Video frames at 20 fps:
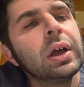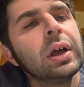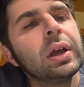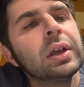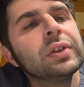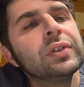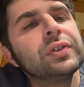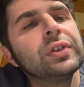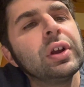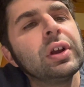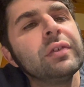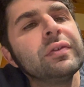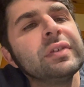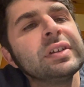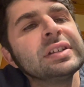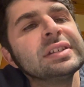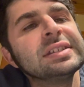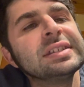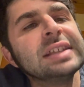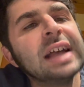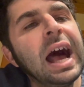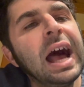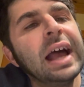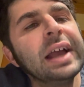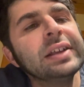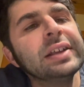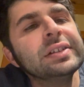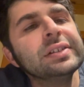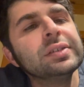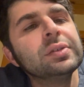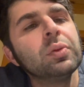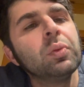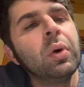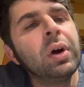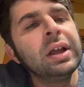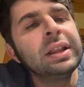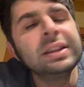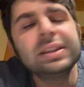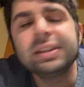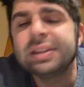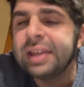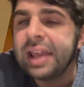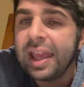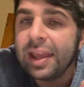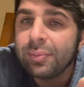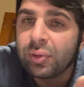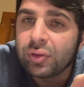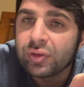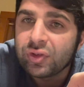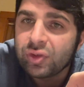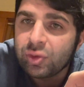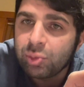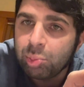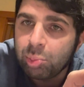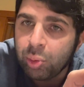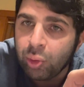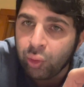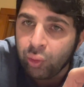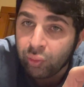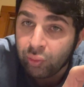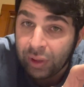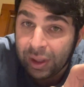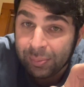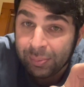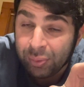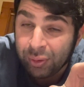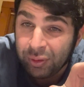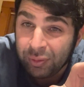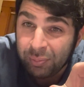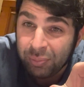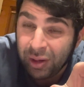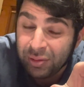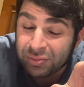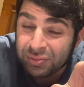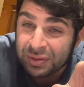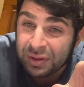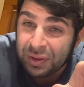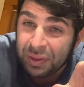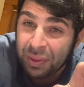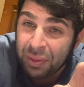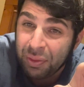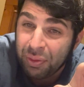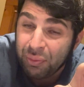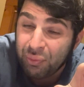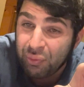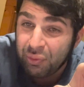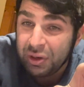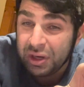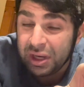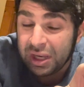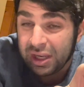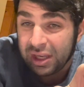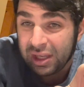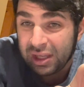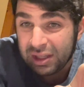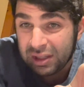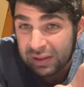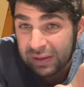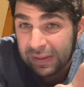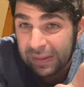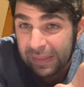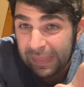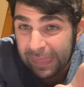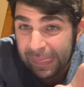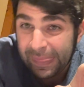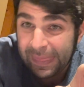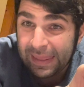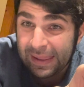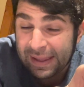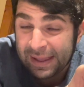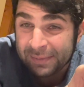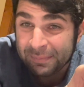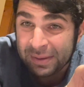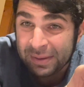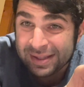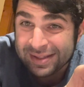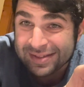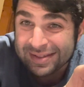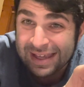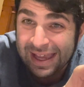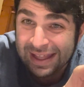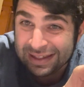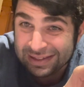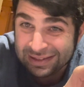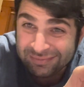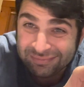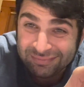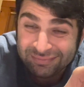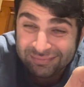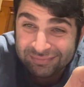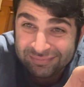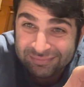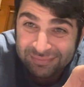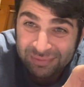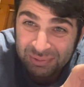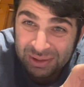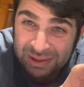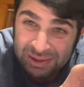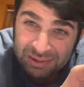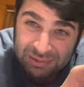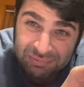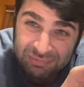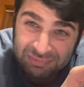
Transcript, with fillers: Serving size, one tablespoon. I put probably three on my salad. Three.